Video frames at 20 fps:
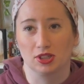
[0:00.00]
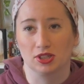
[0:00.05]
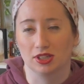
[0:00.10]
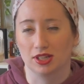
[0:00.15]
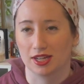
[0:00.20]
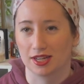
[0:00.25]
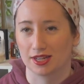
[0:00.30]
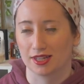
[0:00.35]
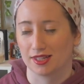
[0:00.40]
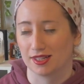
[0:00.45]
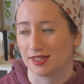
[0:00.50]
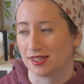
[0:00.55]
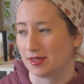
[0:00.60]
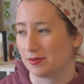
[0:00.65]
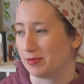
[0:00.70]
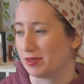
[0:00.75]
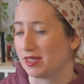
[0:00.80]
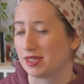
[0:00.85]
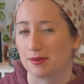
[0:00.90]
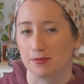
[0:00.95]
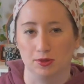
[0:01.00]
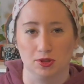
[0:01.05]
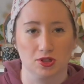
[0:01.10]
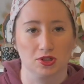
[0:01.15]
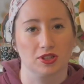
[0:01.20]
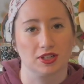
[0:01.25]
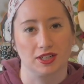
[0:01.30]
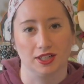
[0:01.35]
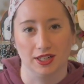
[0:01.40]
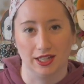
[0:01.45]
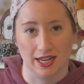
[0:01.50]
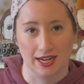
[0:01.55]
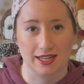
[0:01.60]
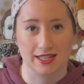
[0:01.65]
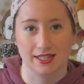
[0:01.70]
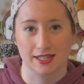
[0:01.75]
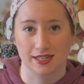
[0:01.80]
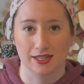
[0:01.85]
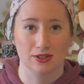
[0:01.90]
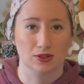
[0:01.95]
like something similar to like
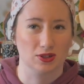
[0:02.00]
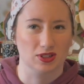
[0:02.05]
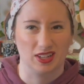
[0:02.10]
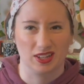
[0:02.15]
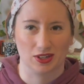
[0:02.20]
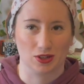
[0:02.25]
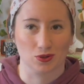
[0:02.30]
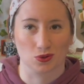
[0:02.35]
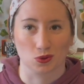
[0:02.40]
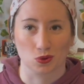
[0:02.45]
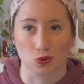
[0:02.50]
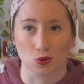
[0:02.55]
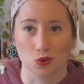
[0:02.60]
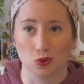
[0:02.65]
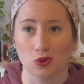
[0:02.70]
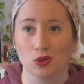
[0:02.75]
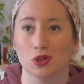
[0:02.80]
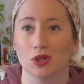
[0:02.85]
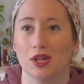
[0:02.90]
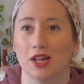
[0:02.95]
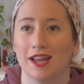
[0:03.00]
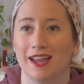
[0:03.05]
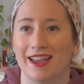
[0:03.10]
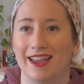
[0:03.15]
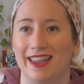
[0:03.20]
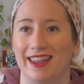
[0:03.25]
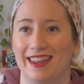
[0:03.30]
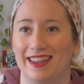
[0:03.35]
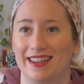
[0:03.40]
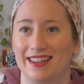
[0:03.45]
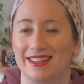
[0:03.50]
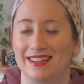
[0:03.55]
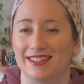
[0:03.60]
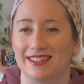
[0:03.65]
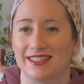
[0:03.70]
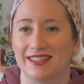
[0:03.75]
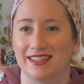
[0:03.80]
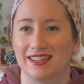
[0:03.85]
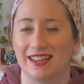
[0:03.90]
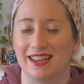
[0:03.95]
Alexa or like your Google, and
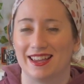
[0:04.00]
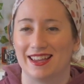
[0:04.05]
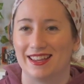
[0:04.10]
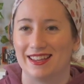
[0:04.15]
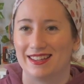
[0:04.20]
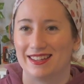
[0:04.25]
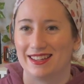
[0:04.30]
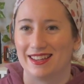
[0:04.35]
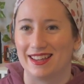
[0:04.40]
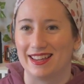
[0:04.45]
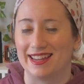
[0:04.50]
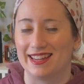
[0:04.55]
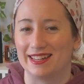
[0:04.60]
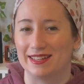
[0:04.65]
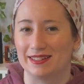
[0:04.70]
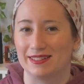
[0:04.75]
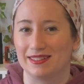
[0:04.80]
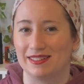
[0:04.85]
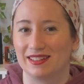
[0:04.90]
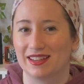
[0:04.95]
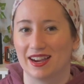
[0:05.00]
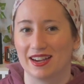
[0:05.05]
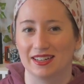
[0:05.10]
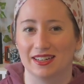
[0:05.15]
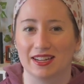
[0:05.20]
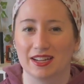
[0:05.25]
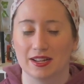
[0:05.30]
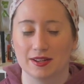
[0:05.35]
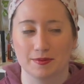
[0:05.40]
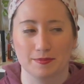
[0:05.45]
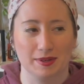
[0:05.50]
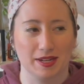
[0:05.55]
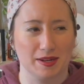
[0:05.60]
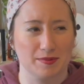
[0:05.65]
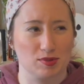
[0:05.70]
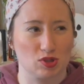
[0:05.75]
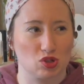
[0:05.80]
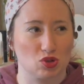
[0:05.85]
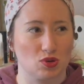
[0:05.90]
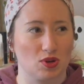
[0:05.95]
it kind of
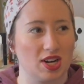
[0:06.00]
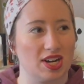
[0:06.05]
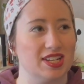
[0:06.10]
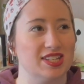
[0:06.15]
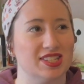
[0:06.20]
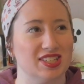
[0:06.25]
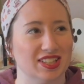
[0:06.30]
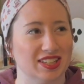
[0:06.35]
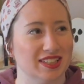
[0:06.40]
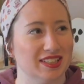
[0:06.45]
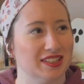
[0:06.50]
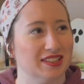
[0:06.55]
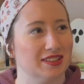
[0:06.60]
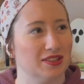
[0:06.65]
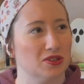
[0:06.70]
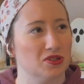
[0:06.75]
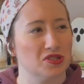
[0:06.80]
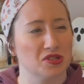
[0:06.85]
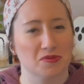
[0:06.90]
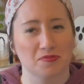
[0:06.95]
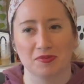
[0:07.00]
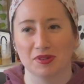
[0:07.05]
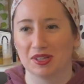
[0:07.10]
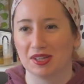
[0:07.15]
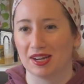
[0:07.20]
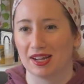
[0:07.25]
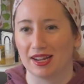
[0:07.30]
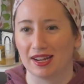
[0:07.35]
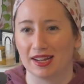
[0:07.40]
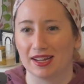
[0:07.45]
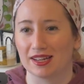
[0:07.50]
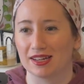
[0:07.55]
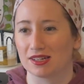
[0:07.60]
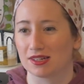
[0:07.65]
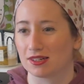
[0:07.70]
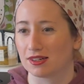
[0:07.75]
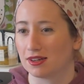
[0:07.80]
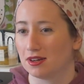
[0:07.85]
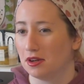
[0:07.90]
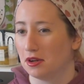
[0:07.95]
becomes transient or something,
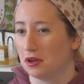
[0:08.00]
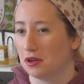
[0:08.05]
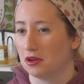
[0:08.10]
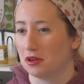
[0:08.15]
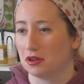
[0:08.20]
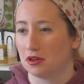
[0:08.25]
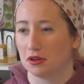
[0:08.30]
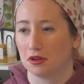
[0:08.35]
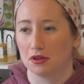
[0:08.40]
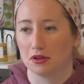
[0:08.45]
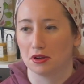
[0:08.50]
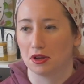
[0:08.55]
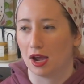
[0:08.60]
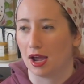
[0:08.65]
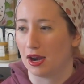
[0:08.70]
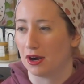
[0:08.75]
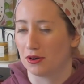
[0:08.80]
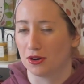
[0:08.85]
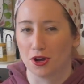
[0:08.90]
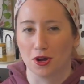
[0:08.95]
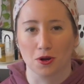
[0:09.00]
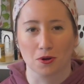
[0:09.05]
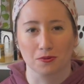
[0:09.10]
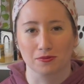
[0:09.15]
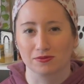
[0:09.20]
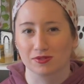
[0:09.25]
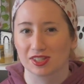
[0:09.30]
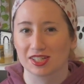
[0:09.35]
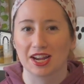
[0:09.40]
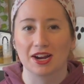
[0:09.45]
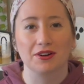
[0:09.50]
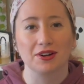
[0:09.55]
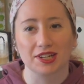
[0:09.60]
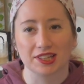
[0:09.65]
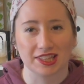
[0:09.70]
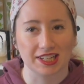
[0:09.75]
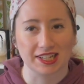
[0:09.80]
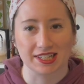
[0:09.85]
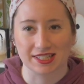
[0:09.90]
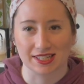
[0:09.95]
and I don't know, scary
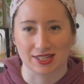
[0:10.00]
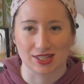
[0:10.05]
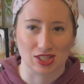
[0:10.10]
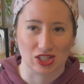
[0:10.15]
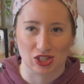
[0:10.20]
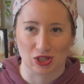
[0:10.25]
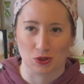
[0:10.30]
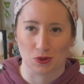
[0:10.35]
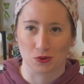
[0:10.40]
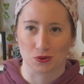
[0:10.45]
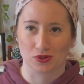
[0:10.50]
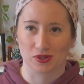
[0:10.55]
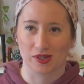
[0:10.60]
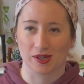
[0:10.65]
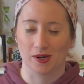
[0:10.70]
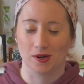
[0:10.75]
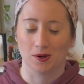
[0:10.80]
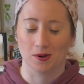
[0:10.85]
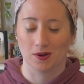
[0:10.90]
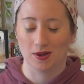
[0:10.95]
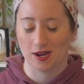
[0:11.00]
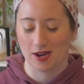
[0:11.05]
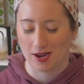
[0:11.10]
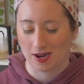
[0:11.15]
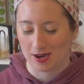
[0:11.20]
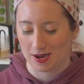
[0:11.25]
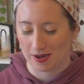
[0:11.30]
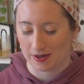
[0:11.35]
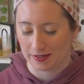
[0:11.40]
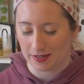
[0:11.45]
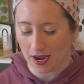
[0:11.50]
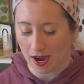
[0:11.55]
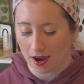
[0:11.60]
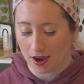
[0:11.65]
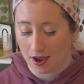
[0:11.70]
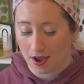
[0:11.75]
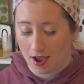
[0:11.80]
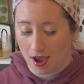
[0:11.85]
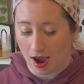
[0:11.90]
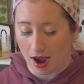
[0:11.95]
things ensue. So yeah,
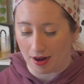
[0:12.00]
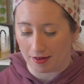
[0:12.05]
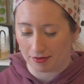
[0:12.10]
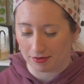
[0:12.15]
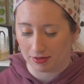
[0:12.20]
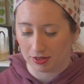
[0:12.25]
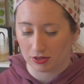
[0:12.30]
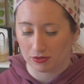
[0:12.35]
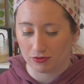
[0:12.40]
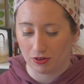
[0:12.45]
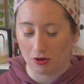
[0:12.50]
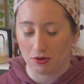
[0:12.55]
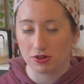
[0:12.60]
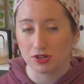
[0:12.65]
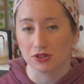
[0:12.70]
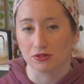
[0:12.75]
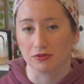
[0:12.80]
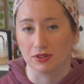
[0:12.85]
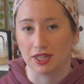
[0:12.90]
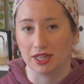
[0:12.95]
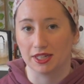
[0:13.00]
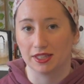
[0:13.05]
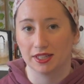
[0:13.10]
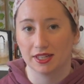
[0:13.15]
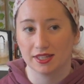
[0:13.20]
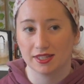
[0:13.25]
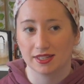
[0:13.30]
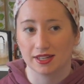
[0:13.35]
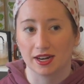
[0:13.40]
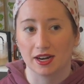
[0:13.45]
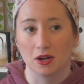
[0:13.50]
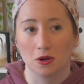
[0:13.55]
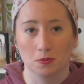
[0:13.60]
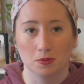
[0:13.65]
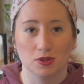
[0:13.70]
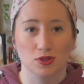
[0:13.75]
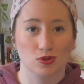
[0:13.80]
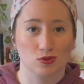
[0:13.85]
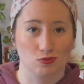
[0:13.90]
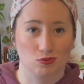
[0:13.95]
I look forward to reading this, and I hope
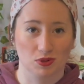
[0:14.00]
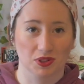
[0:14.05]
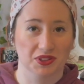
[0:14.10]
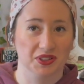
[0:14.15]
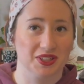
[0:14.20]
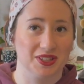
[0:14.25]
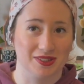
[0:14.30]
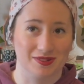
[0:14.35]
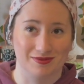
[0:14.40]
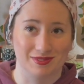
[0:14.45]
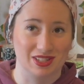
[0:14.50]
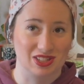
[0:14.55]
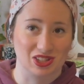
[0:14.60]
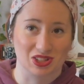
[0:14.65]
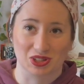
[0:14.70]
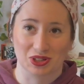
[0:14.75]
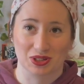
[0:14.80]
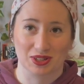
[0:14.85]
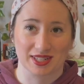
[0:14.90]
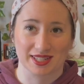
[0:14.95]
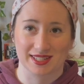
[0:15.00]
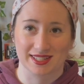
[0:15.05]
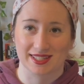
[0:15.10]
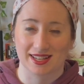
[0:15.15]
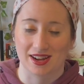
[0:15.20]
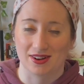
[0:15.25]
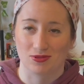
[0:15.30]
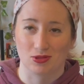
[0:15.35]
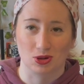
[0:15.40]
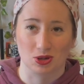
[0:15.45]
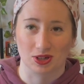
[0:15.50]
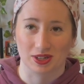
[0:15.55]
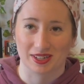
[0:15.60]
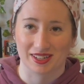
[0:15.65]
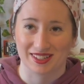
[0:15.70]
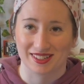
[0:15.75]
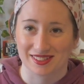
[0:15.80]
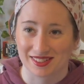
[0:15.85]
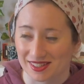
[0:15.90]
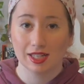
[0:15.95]
it's really as good as I've heard it
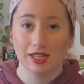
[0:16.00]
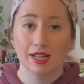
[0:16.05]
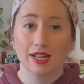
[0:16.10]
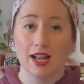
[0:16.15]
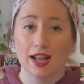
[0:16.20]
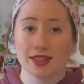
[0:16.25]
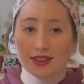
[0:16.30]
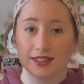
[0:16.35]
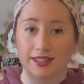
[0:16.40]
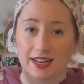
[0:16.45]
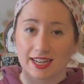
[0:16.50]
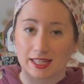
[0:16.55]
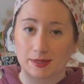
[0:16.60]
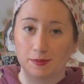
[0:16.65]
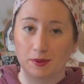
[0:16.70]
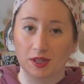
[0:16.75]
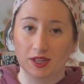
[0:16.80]
is. The next book